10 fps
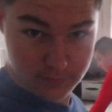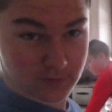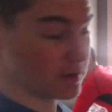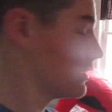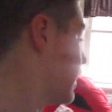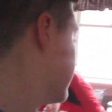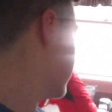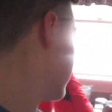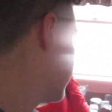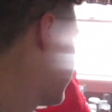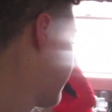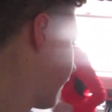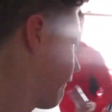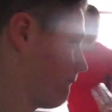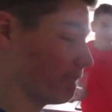See Calvin over there?
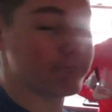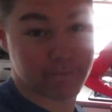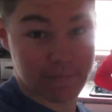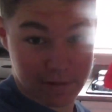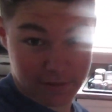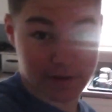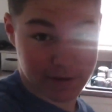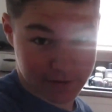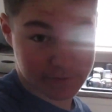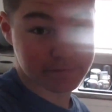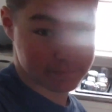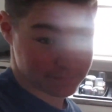Cleaning.